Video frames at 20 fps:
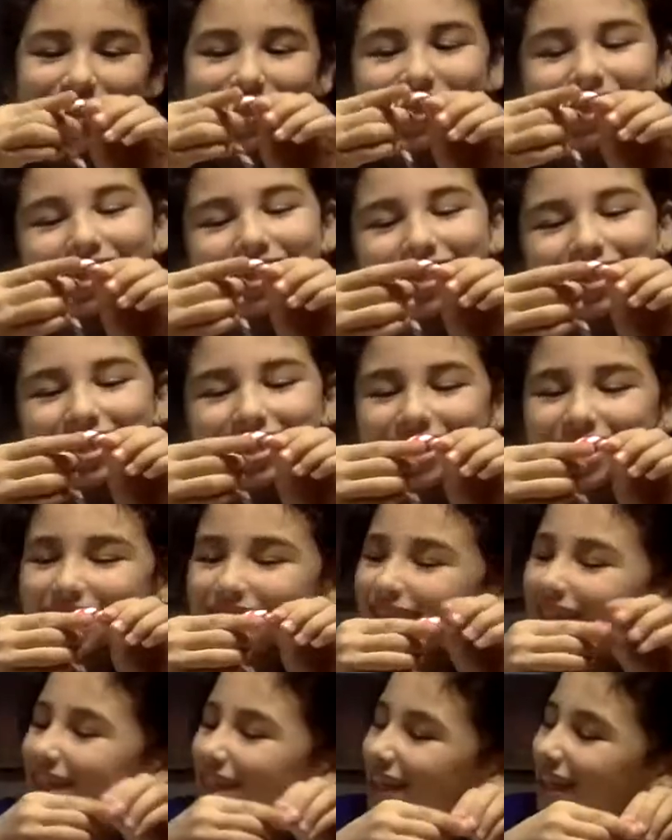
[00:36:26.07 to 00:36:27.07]
Here's our
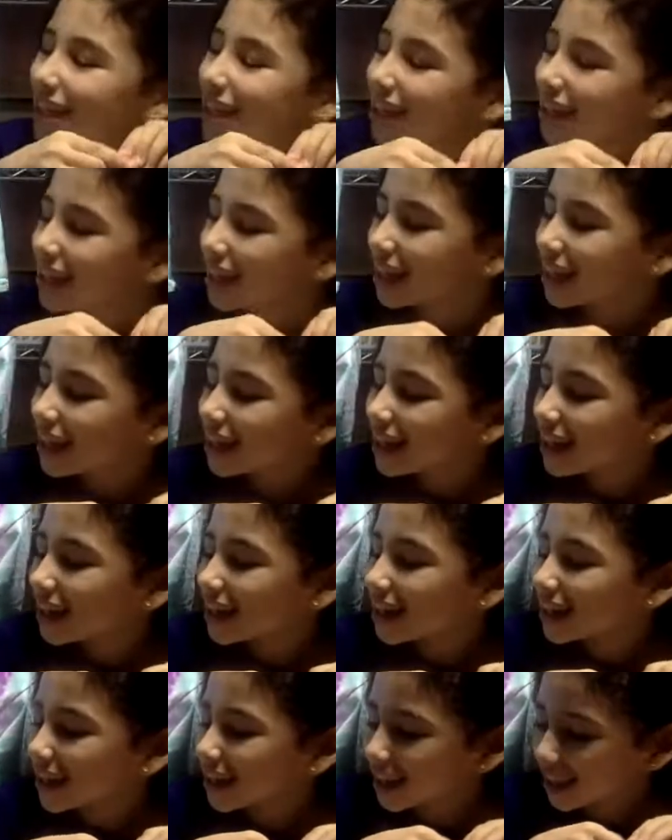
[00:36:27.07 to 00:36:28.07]
icing, it's ready.
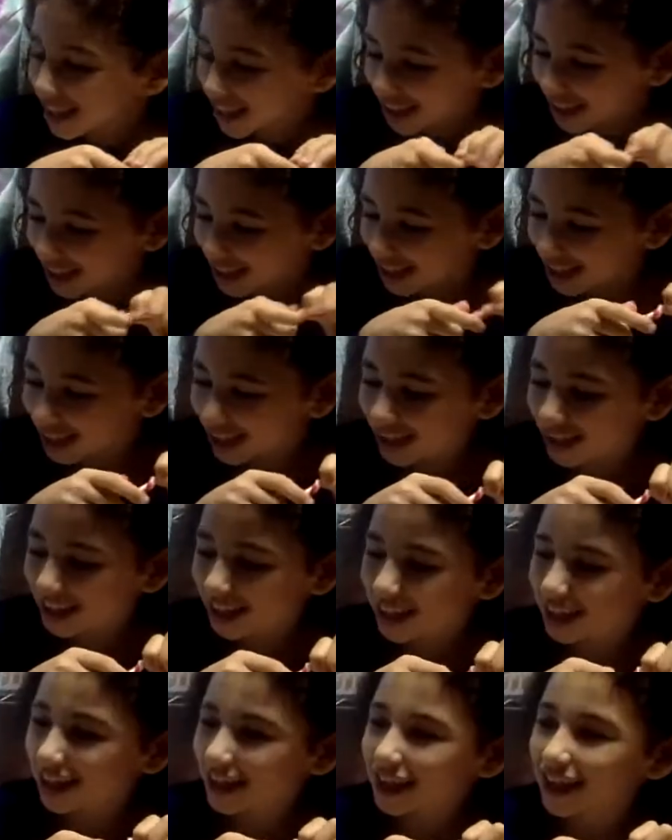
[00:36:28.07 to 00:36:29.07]
And then
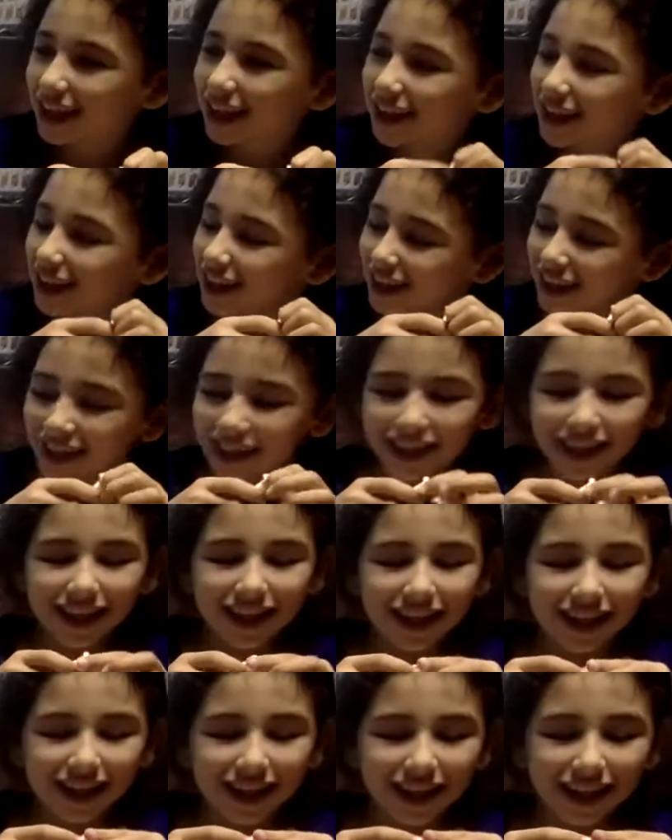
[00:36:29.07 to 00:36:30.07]
after that, we're gonna add
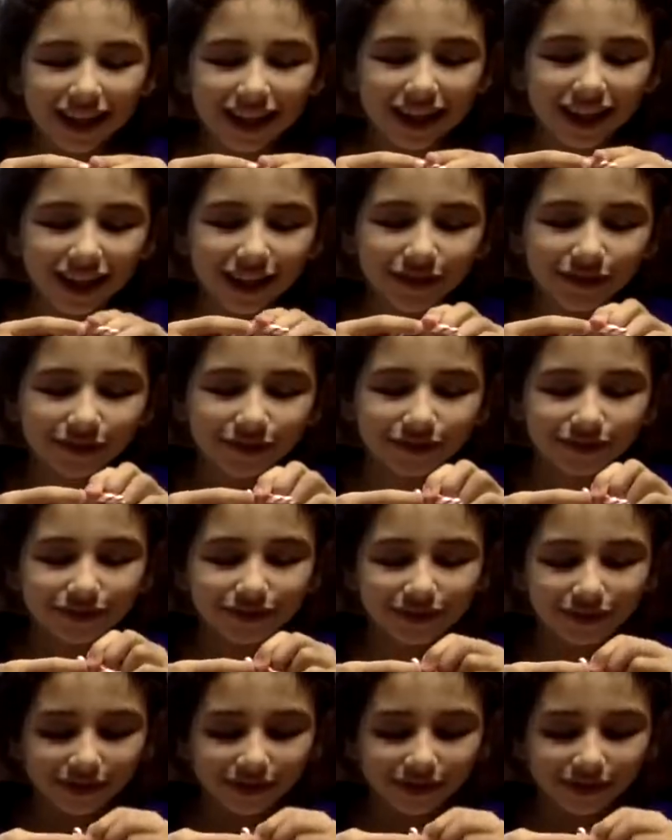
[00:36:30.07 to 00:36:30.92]
it into a piping bag.